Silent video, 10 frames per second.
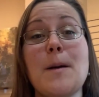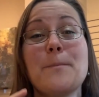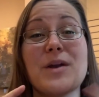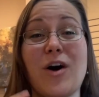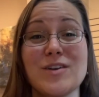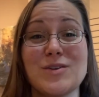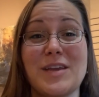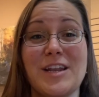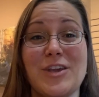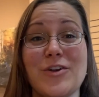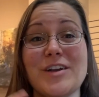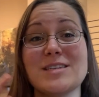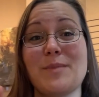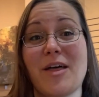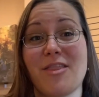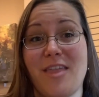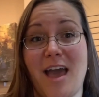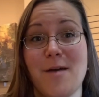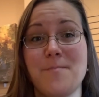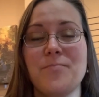but also getting curious about
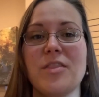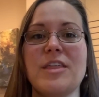them,